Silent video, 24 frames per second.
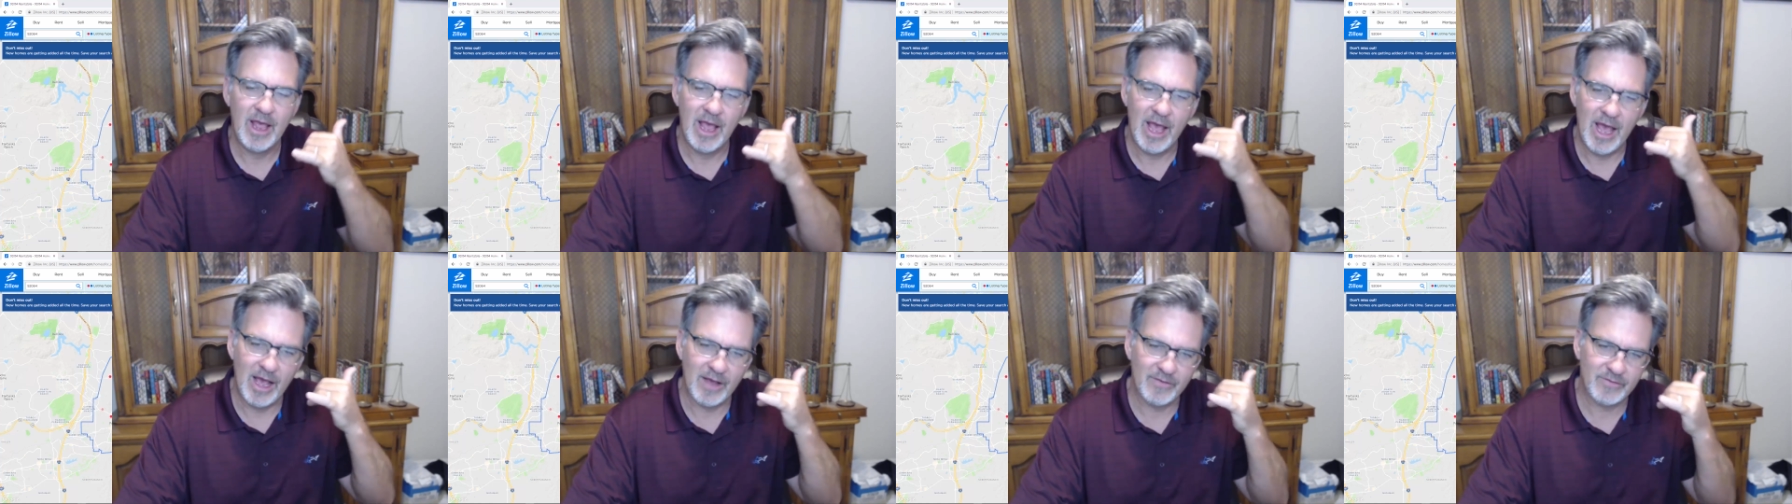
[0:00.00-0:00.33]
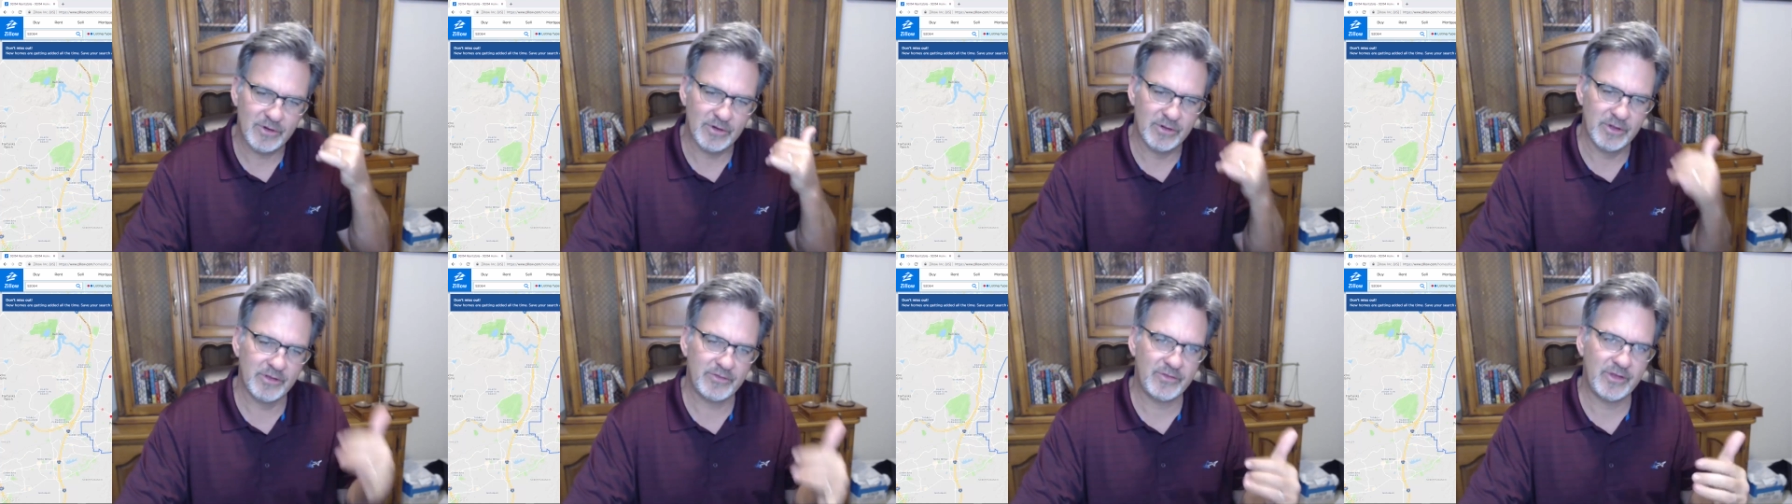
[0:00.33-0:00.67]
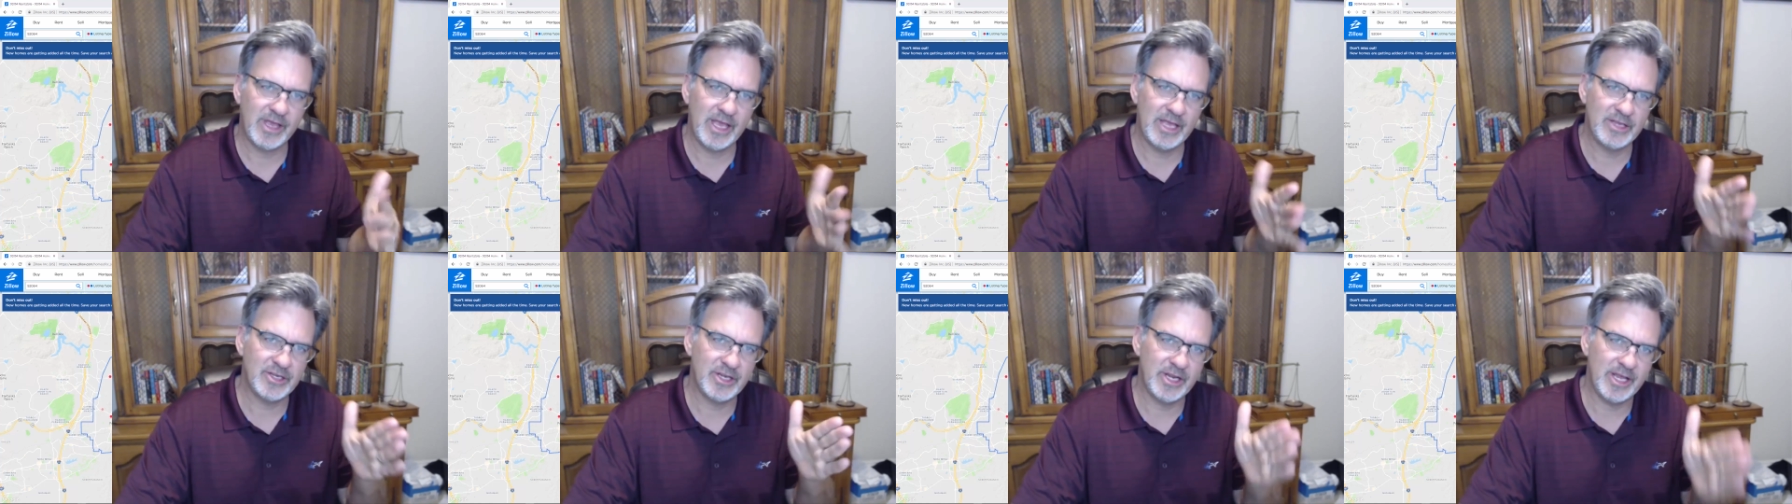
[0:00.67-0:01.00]
after a
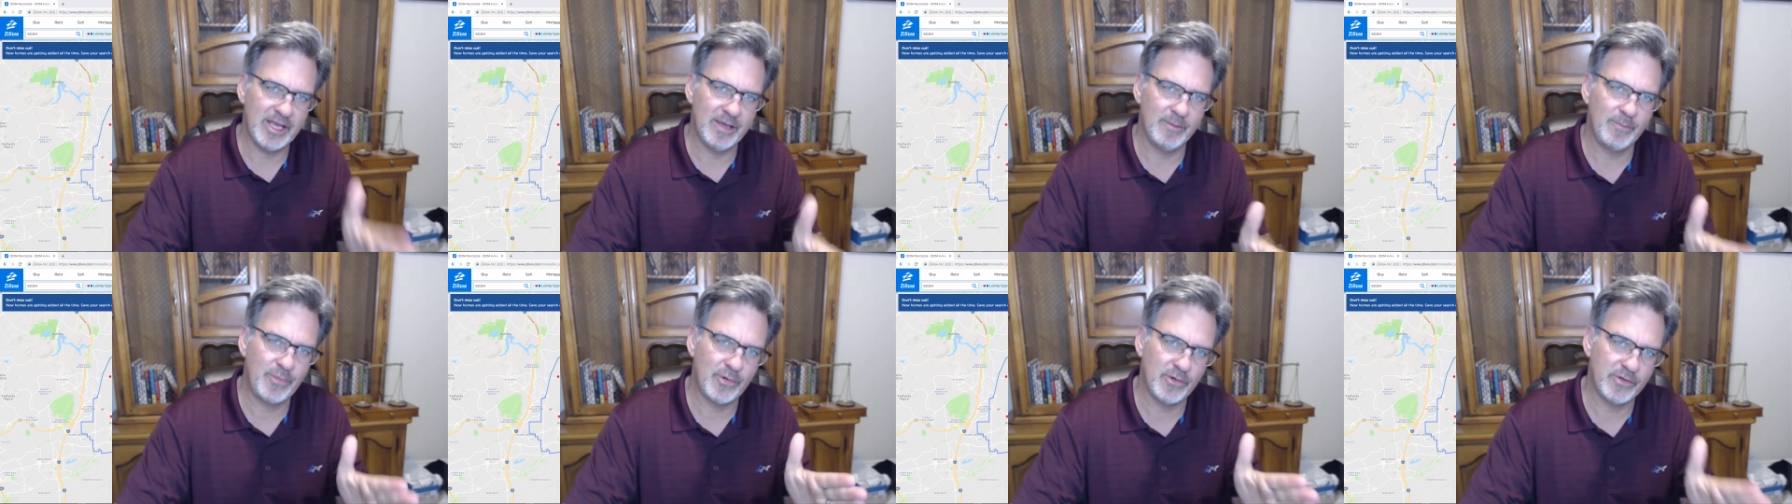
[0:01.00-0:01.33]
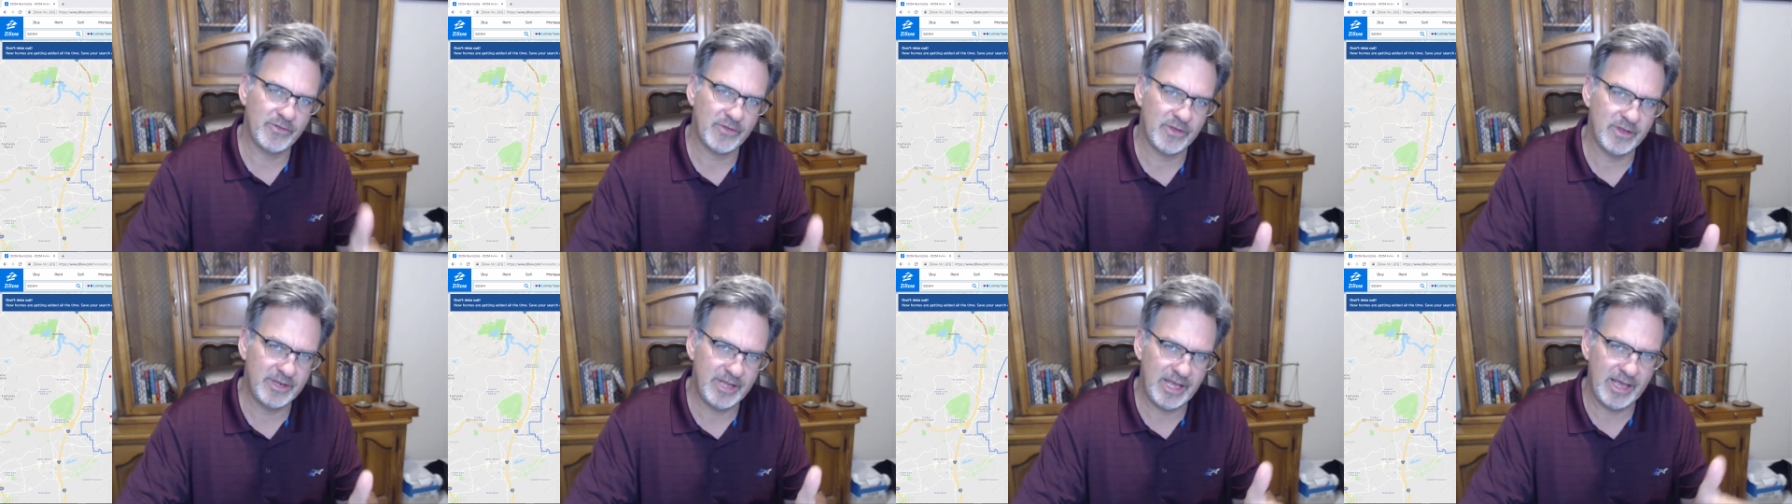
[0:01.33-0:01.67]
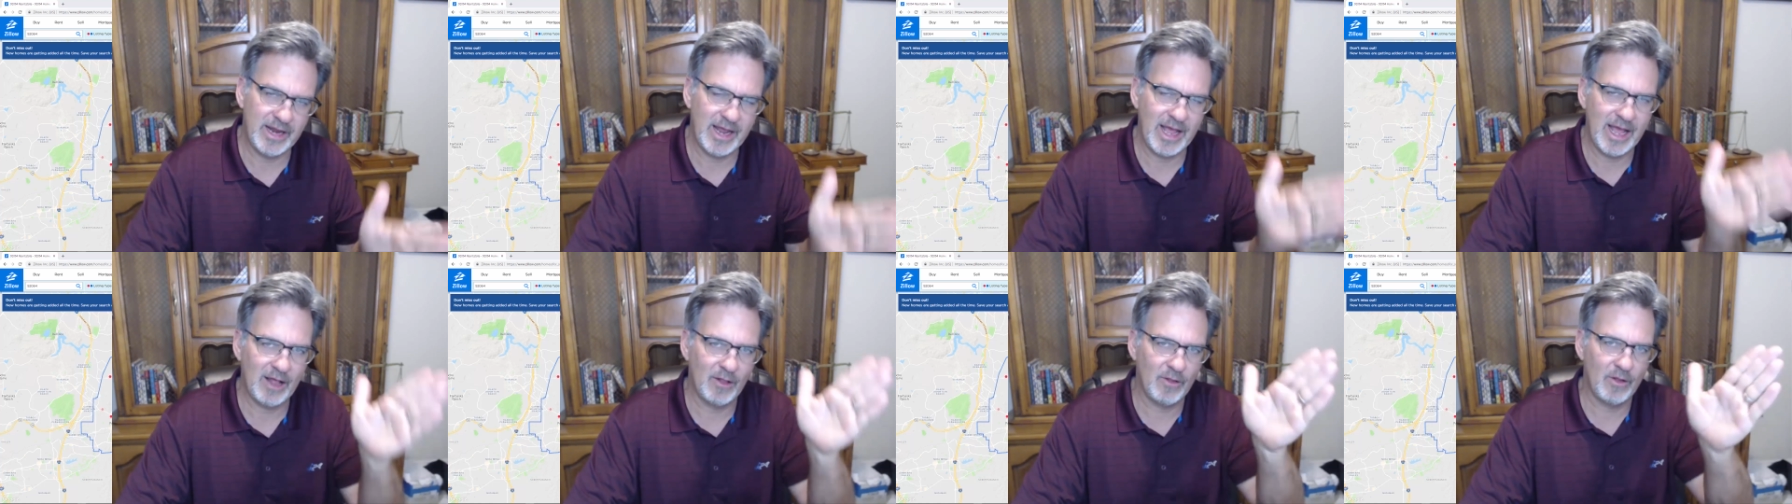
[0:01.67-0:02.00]
listing agent inputs the
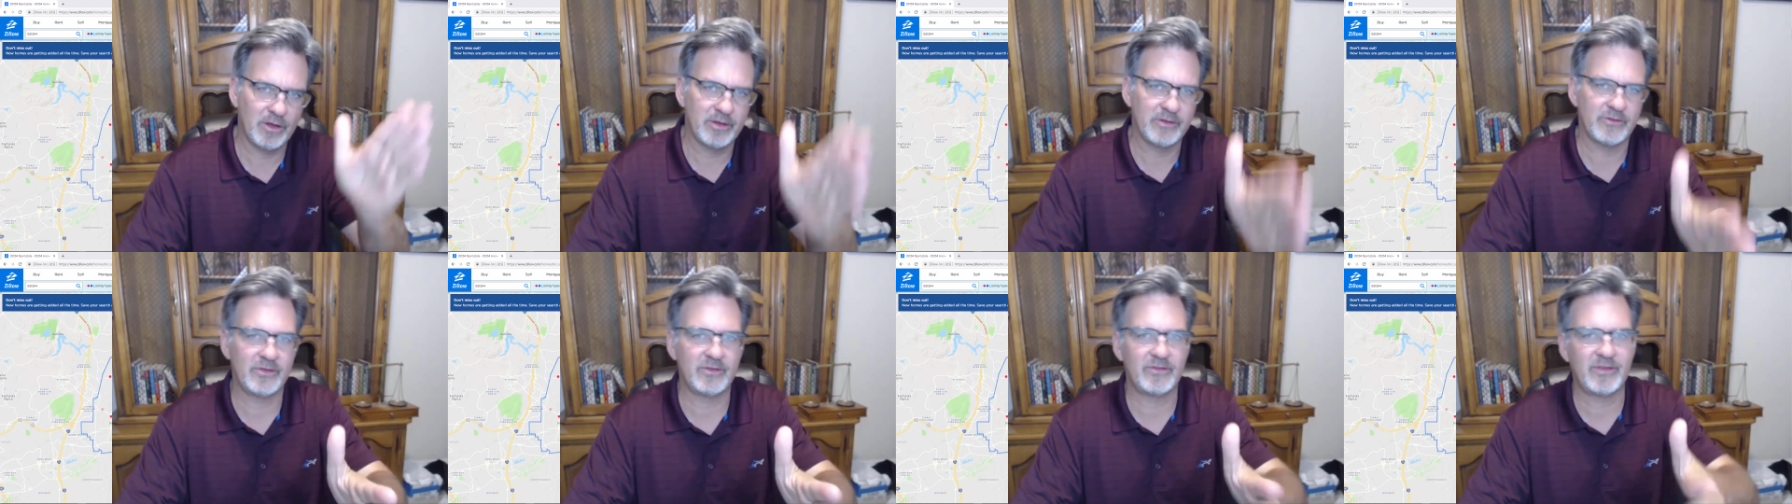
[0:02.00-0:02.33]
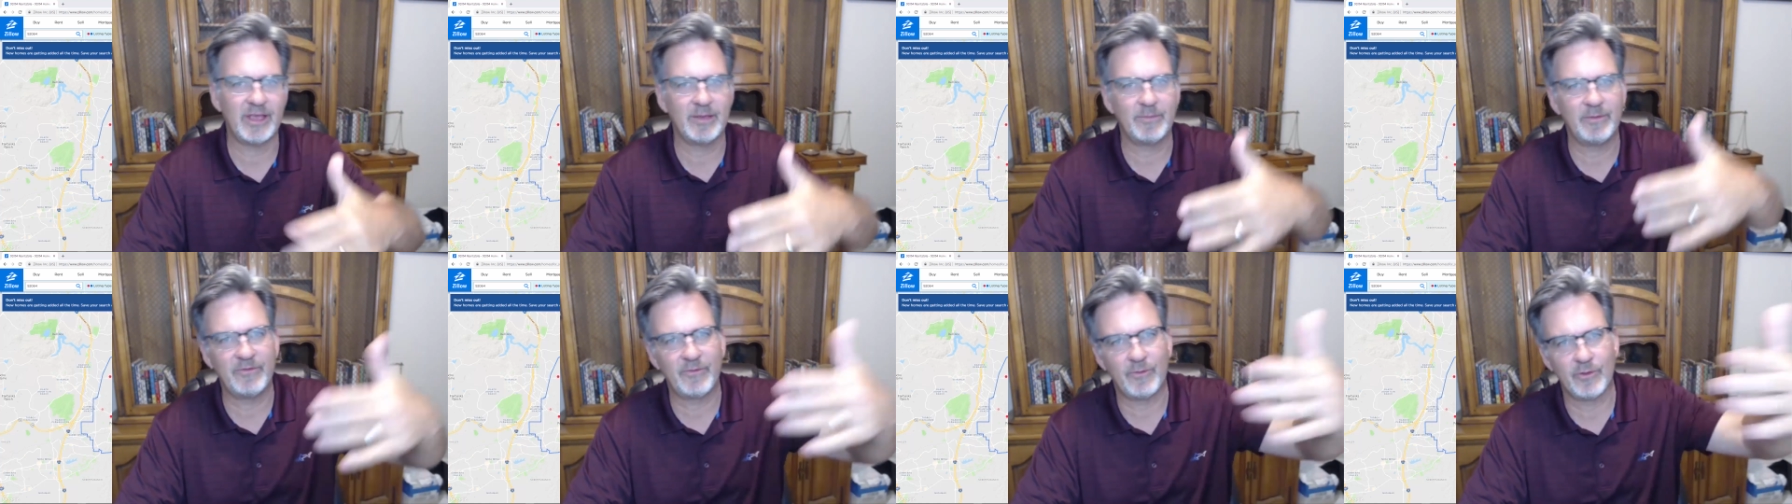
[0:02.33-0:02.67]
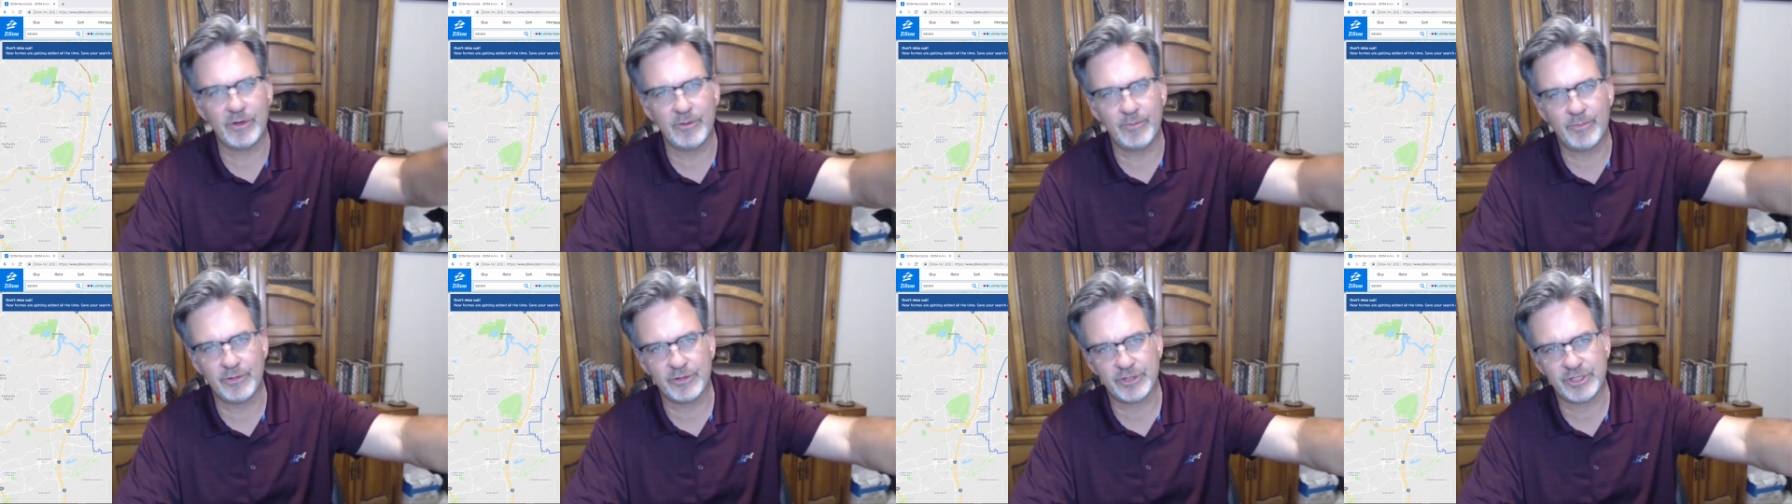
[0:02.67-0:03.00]
data, how long does it take before
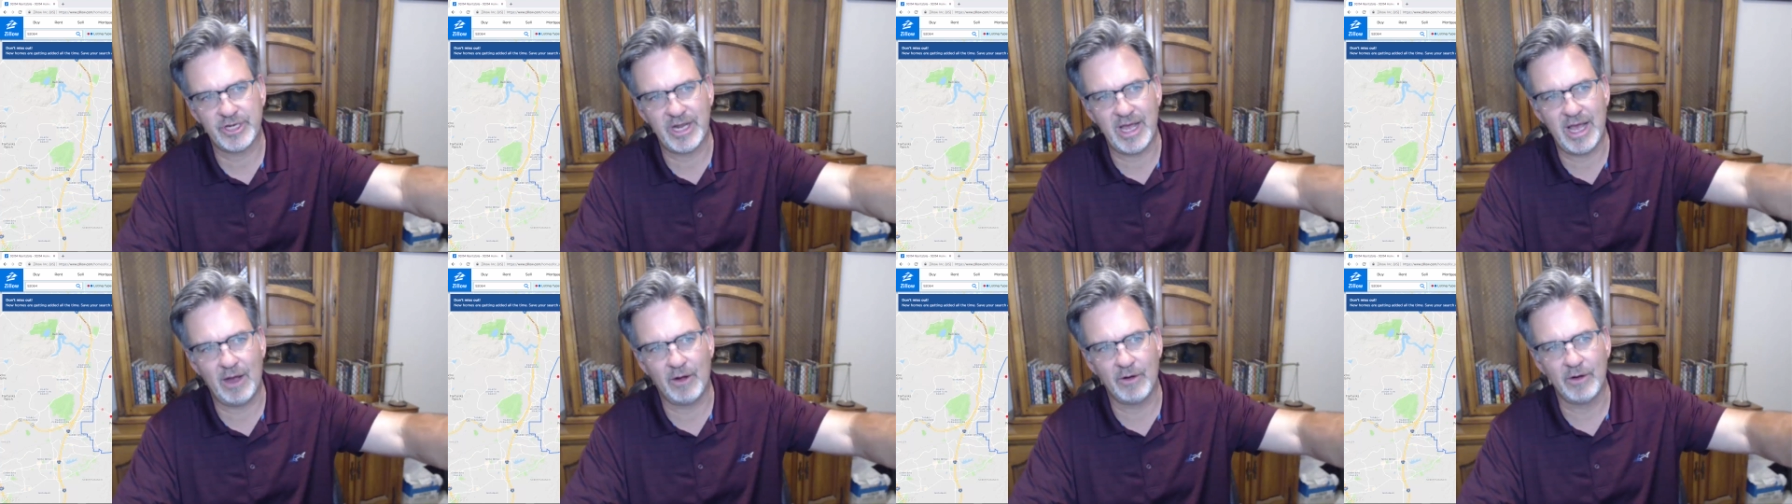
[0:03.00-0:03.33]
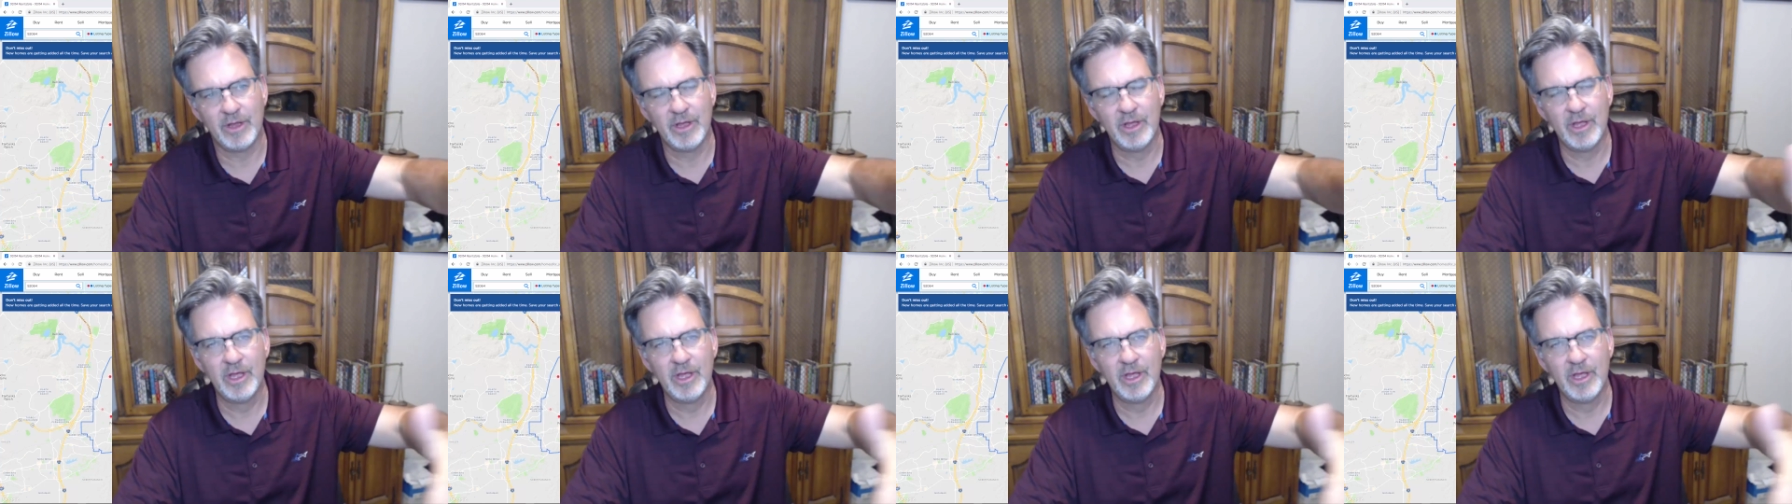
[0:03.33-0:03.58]
you push it out?